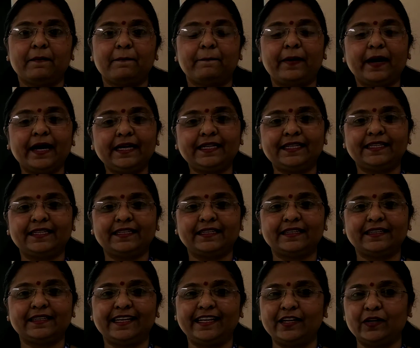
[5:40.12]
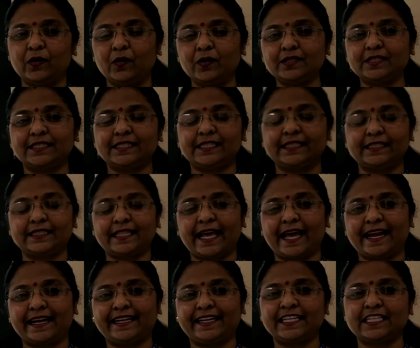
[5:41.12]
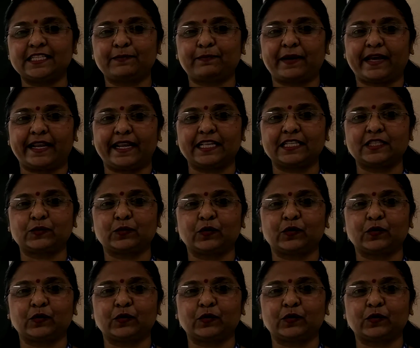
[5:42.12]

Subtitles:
But he knows that his parents